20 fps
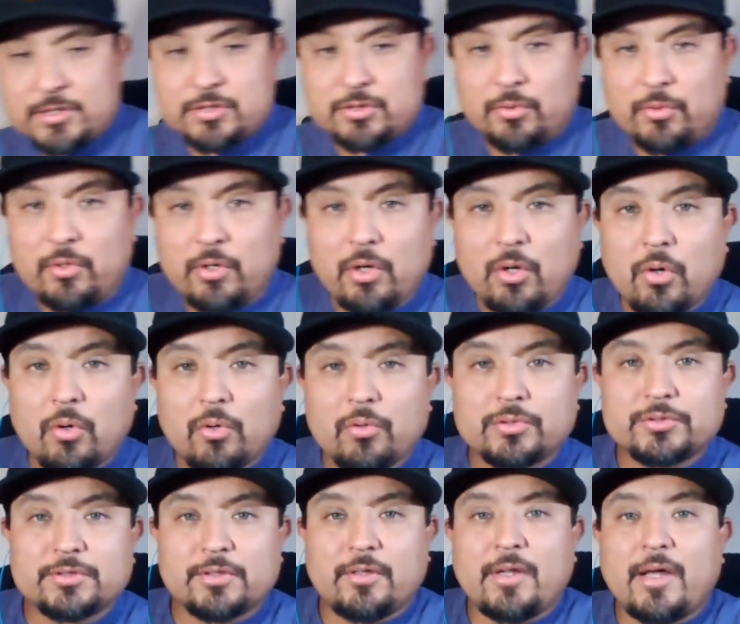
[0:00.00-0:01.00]
so it
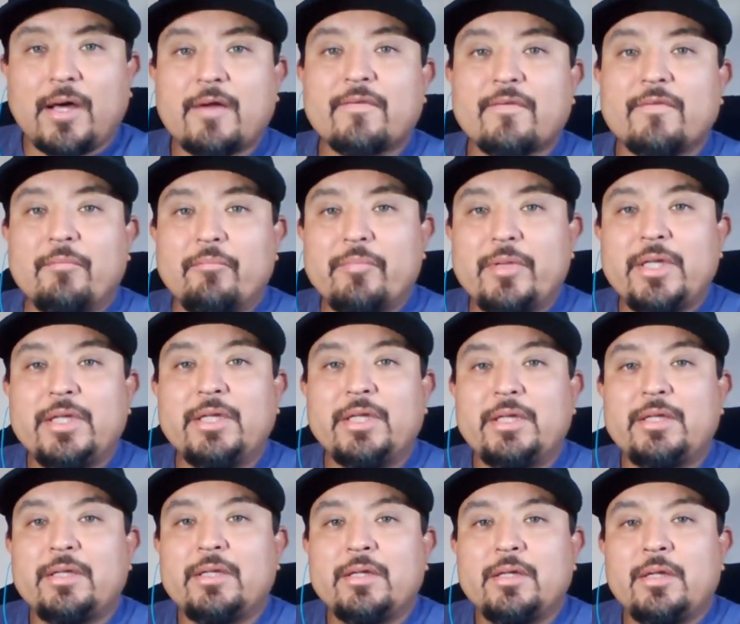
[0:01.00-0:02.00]
holds a lot of the
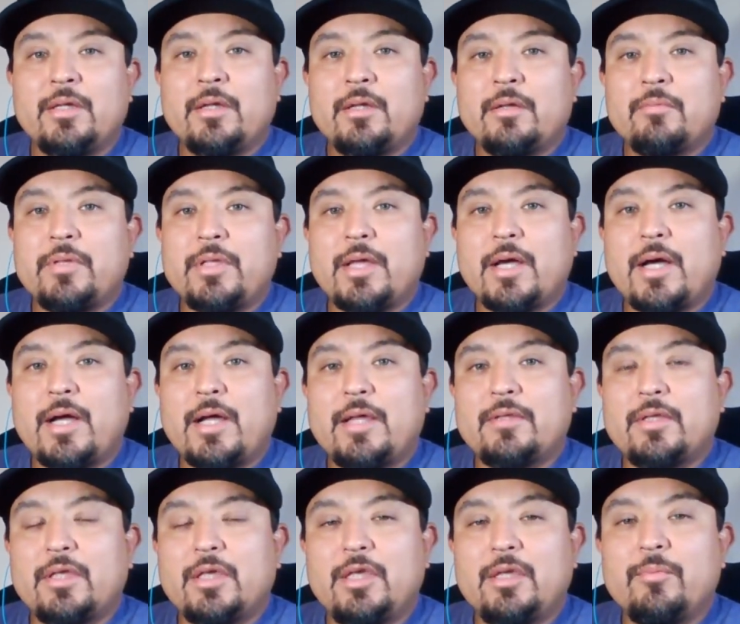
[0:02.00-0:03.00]
meaning
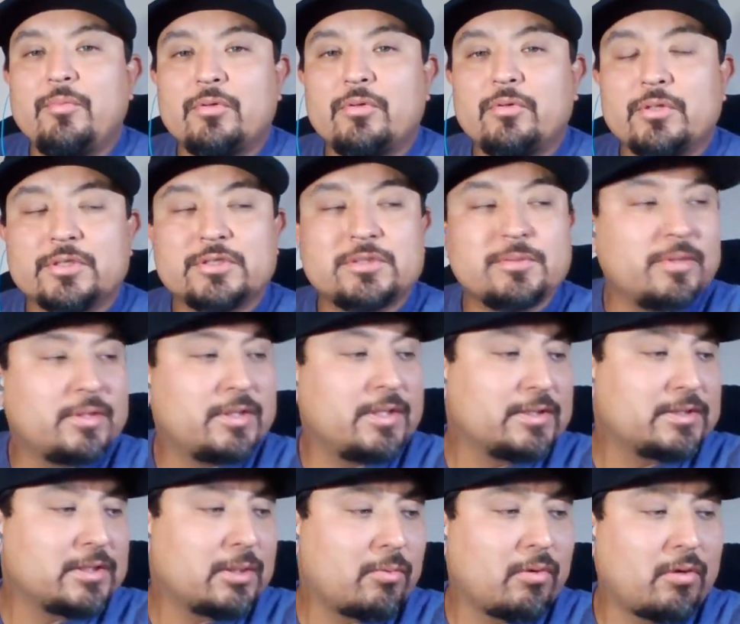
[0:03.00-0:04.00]
behind the Hebrew and some of the
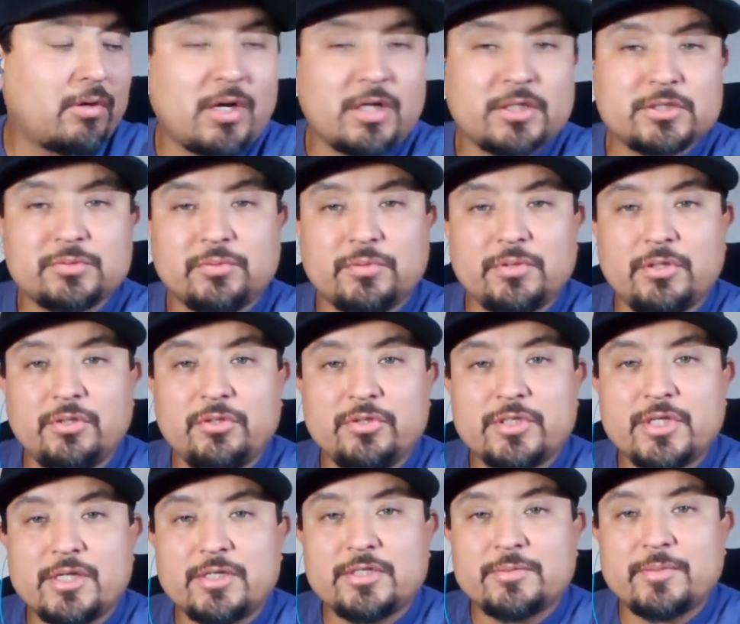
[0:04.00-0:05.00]
things that were lost when the New
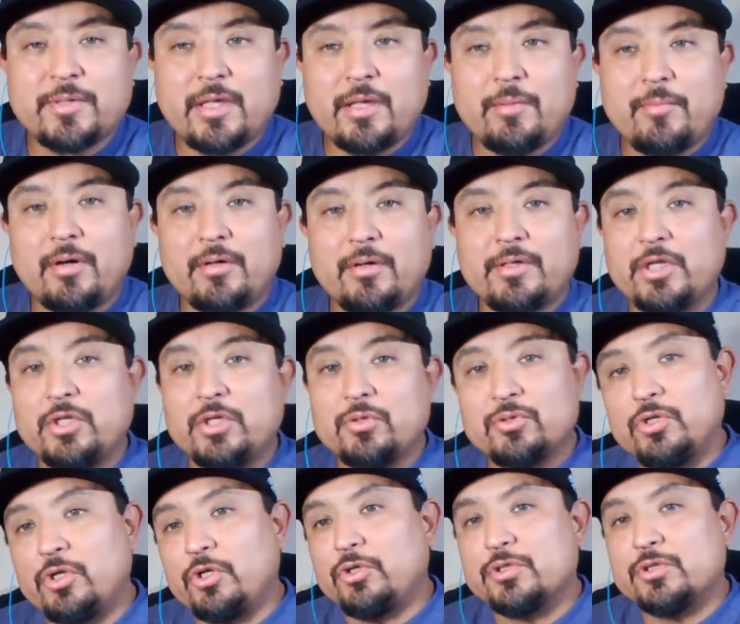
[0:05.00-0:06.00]
Testament came out.
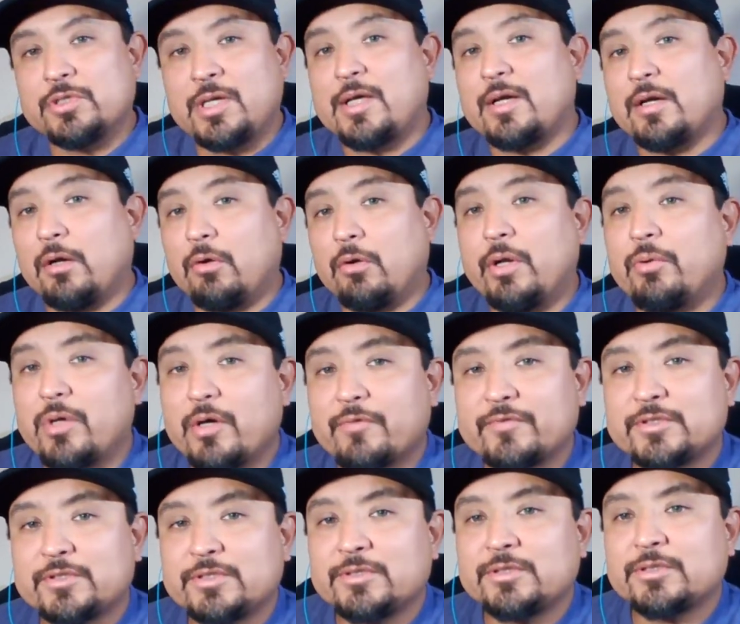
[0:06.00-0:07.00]
And they're using a lot of Greek
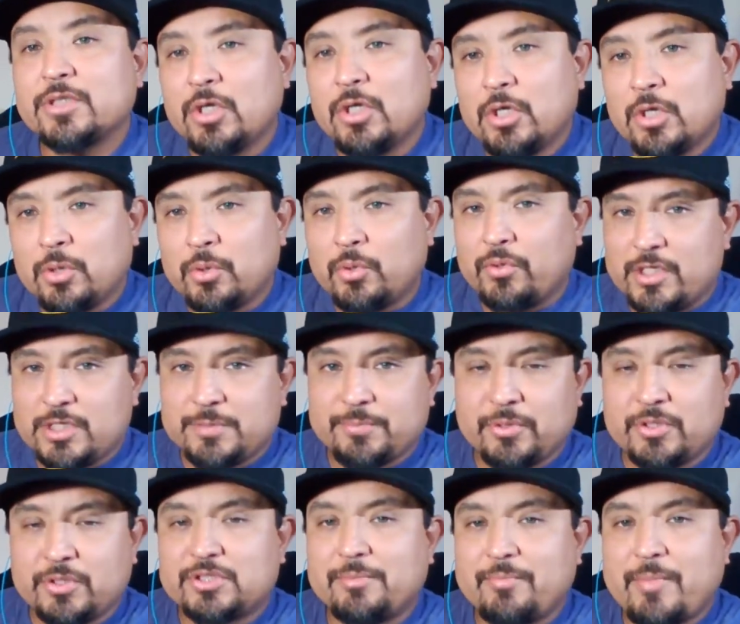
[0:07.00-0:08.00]
references. Well, this
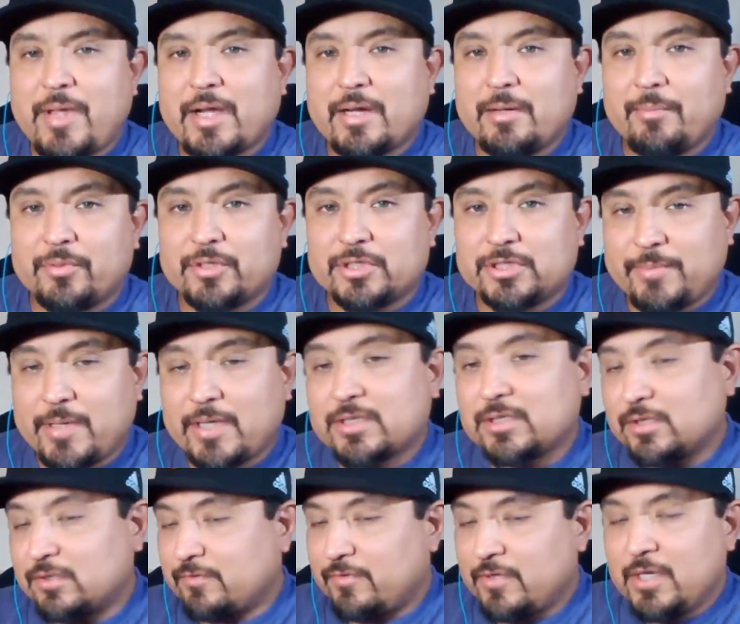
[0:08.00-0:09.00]
puts it back in
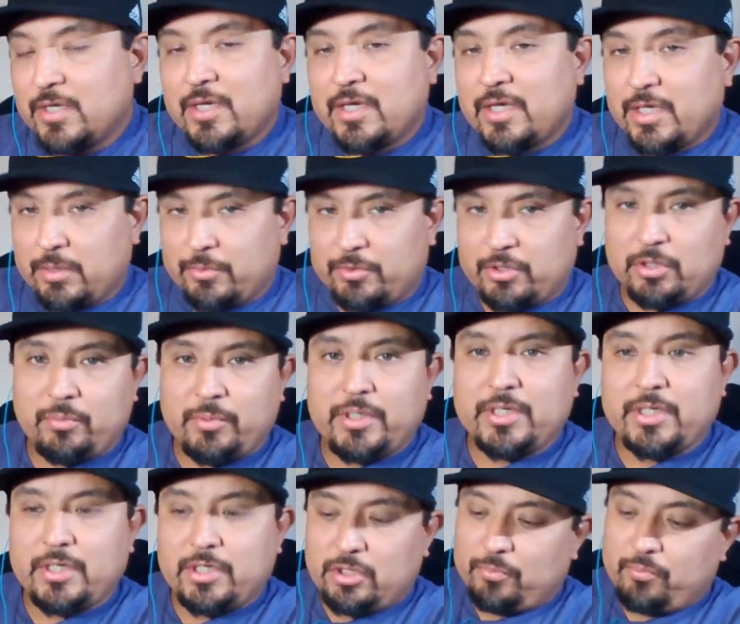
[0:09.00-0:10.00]
perspective, and when you
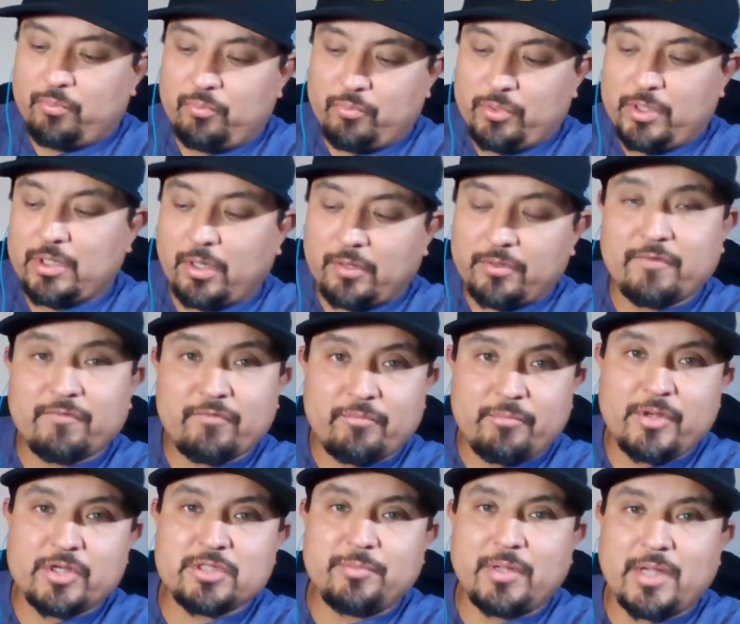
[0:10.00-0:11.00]
read it and you read all the
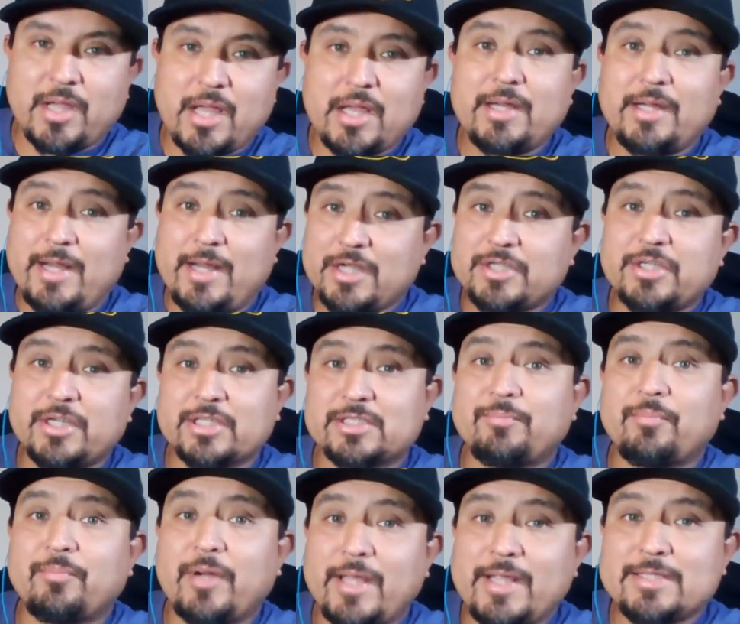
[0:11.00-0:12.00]
information behind it, it actually
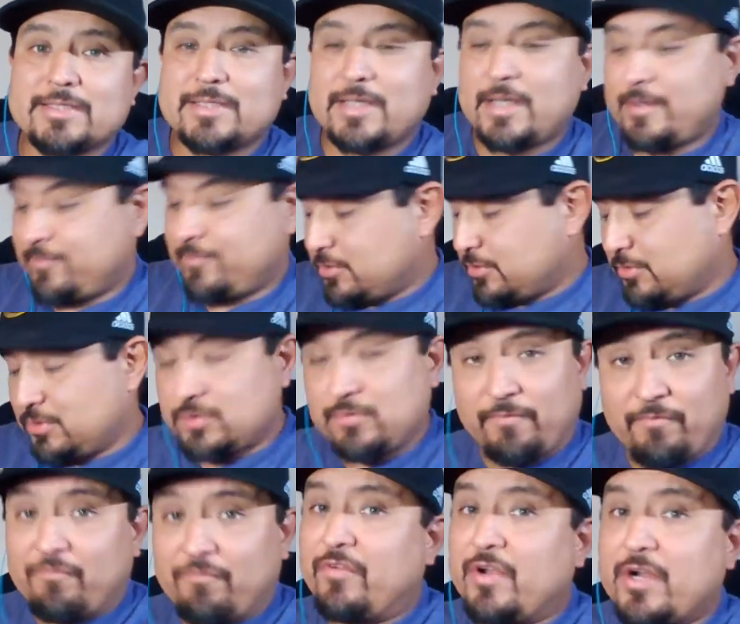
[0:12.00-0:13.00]
explains that. So it's a
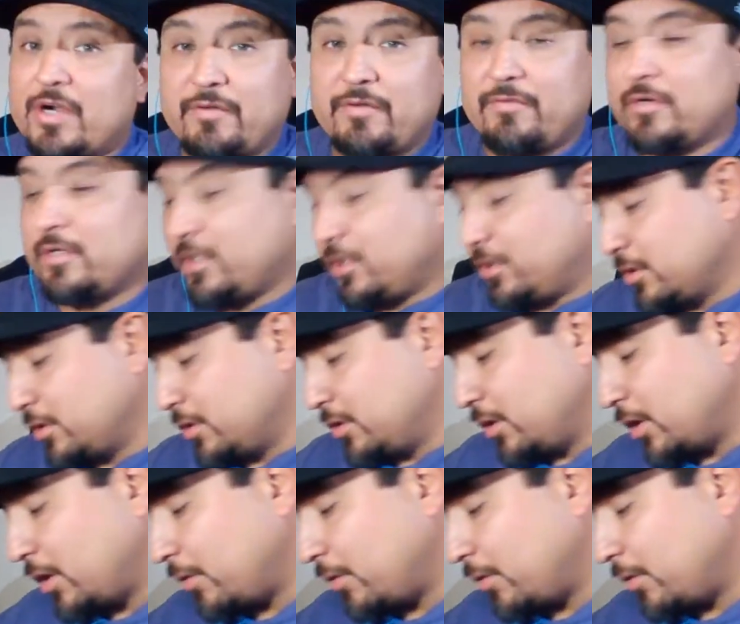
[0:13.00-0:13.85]
very good